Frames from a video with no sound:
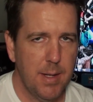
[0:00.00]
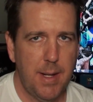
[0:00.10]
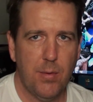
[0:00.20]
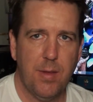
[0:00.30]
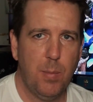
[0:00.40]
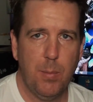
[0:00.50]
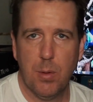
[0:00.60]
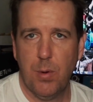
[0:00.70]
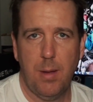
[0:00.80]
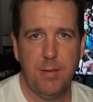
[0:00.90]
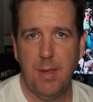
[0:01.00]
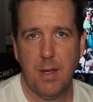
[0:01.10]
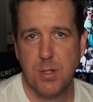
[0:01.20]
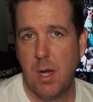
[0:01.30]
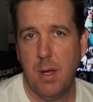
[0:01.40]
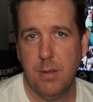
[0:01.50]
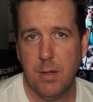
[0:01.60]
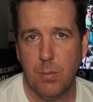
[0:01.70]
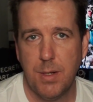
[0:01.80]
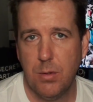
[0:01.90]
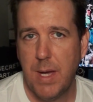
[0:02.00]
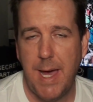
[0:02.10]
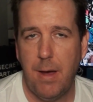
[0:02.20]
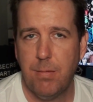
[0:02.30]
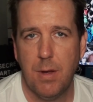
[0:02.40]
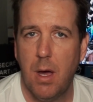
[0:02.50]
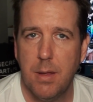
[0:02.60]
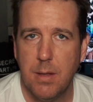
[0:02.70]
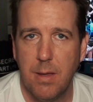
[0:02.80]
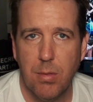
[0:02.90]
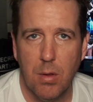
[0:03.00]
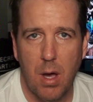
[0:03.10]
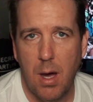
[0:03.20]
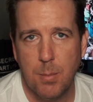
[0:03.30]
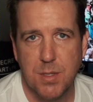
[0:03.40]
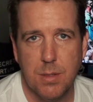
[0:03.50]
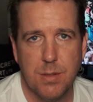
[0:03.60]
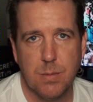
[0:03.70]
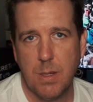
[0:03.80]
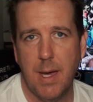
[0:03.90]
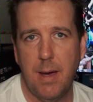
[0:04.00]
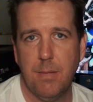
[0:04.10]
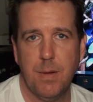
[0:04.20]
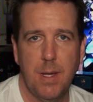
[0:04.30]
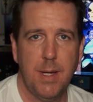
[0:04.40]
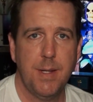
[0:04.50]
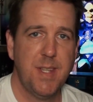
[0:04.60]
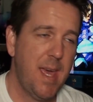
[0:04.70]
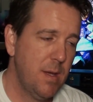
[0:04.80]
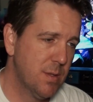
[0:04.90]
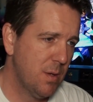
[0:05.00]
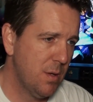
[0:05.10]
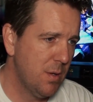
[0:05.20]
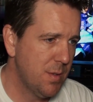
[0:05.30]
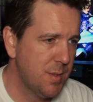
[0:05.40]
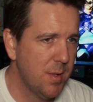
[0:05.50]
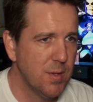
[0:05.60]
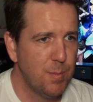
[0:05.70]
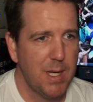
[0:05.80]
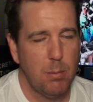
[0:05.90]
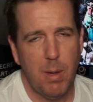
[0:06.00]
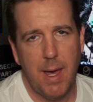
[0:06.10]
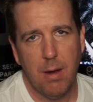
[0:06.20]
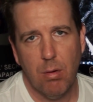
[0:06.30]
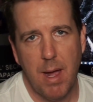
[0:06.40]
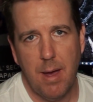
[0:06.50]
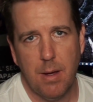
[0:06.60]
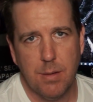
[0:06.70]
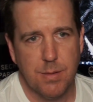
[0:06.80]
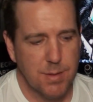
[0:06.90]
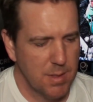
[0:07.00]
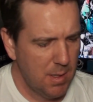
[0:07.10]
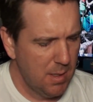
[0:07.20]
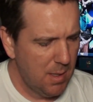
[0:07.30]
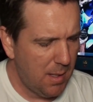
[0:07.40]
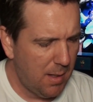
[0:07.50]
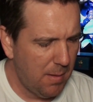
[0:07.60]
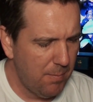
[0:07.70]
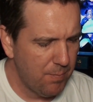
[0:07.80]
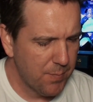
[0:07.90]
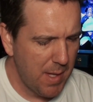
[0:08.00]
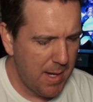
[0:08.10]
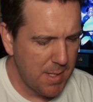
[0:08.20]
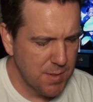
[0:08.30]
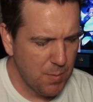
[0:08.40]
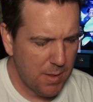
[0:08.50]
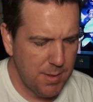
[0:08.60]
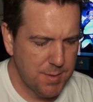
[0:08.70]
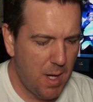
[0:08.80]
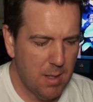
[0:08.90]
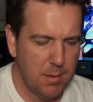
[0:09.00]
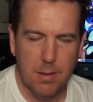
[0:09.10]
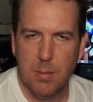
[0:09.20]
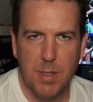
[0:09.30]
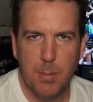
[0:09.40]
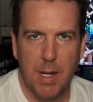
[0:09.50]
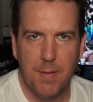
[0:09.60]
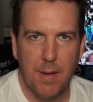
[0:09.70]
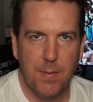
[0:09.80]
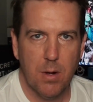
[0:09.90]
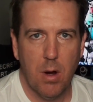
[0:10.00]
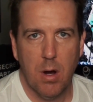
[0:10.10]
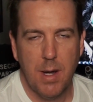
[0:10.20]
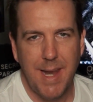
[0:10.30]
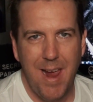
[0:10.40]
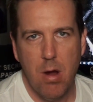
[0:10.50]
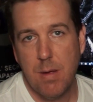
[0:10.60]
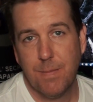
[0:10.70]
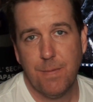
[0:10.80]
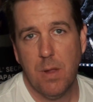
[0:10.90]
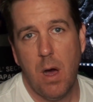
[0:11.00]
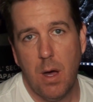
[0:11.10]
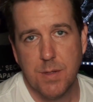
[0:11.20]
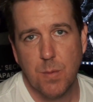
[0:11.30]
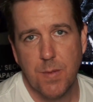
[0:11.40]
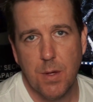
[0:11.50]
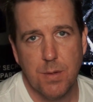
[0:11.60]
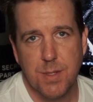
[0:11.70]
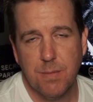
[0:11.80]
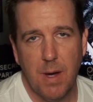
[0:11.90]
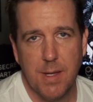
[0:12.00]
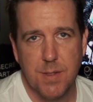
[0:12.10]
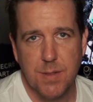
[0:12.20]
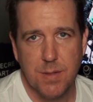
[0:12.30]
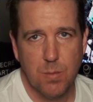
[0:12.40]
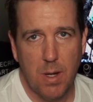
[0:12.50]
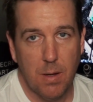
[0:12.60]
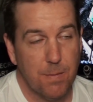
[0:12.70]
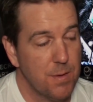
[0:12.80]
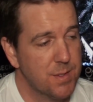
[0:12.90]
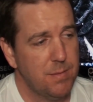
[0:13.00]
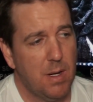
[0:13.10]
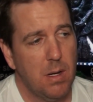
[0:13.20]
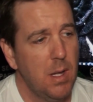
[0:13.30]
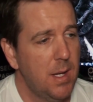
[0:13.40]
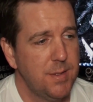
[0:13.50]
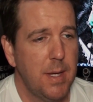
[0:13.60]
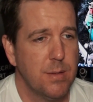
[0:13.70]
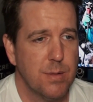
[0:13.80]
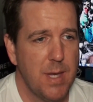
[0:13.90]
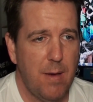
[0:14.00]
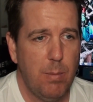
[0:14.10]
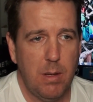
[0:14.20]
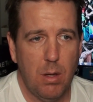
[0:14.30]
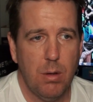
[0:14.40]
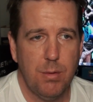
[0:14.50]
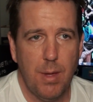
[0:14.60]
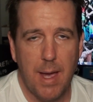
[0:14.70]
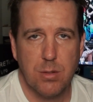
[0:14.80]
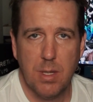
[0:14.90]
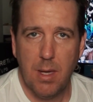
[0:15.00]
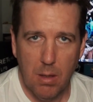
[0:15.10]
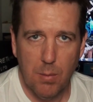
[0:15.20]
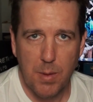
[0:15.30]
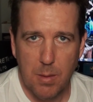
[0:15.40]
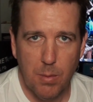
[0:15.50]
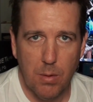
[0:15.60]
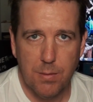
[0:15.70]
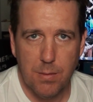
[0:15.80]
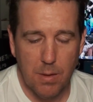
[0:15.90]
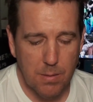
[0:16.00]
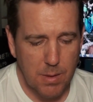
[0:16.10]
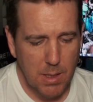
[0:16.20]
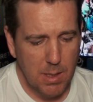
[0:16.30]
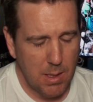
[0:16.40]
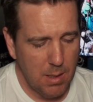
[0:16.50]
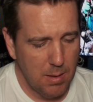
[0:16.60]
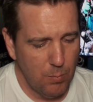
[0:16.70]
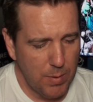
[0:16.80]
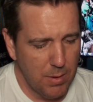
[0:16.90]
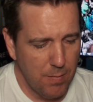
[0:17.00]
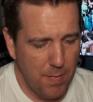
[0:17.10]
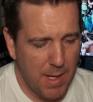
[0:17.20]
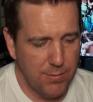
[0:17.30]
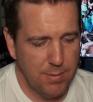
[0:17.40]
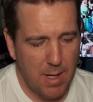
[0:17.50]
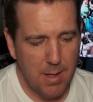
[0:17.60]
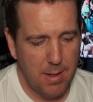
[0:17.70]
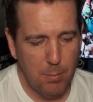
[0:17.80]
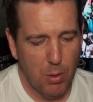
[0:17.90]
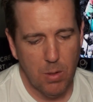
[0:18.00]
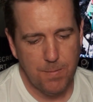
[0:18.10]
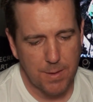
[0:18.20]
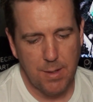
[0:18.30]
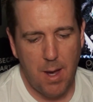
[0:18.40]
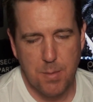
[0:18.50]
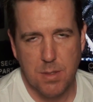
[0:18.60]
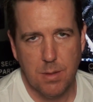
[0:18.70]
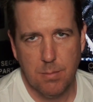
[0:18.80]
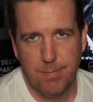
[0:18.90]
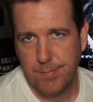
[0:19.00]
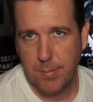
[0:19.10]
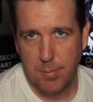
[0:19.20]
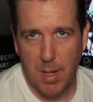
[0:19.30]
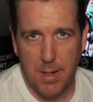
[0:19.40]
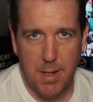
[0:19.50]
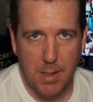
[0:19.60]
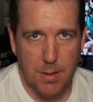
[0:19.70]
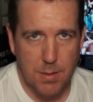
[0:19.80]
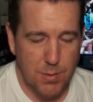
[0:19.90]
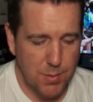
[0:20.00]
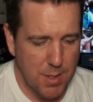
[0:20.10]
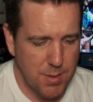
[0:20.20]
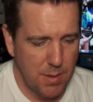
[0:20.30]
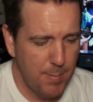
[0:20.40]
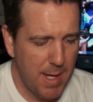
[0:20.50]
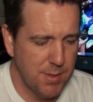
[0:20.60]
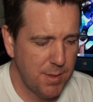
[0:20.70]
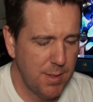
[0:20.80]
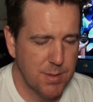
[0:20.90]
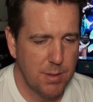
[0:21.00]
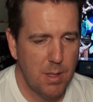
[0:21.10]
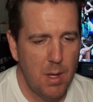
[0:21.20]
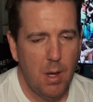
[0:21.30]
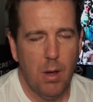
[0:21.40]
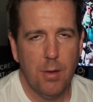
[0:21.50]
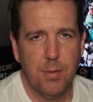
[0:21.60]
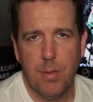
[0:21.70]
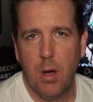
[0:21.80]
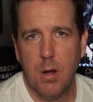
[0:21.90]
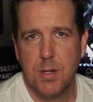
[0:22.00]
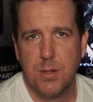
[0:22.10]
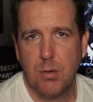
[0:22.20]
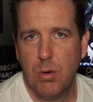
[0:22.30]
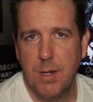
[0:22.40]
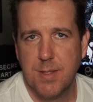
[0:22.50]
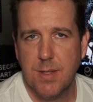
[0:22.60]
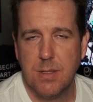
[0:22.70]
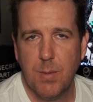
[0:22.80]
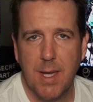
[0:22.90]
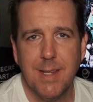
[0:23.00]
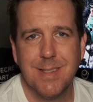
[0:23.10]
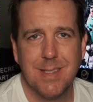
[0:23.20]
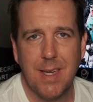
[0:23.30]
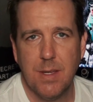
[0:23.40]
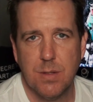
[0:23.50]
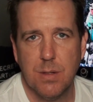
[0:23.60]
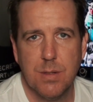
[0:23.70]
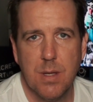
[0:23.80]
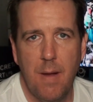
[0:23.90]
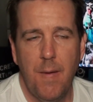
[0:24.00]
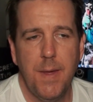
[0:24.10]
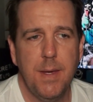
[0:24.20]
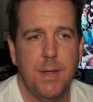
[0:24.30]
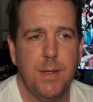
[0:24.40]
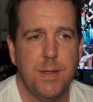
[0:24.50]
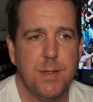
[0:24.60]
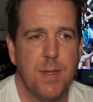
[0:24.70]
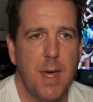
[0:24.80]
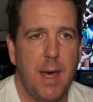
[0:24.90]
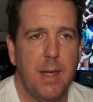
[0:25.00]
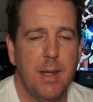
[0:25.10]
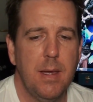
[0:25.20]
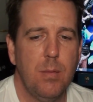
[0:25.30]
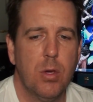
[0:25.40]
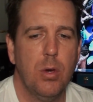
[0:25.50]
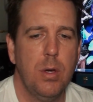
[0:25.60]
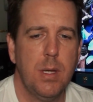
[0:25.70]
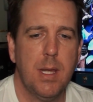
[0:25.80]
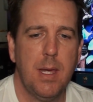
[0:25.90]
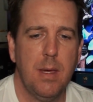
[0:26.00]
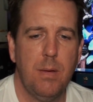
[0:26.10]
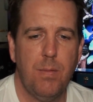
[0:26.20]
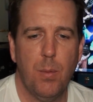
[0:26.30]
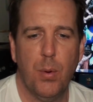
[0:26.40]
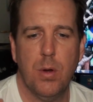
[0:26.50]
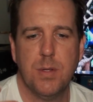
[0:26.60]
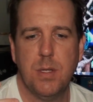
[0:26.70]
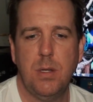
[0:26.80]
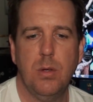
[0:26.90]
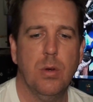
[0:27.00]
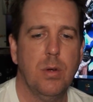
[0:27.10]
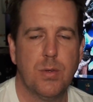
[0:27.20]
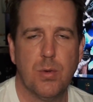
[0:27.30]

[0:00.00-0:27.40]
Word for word: now some people are probably saying, John, look, we do have non-lethal options. We have tasers, there's beanbag rounds, um, and I just wanted to talk a little bit about that. There are inherent flaws with those devices as well. First of all, tasers have been known to actually kill people, so um, we know that that's not a perfect option by any stretch of the imagination. Also, the harshest criticism against tasers is that it could give the person you're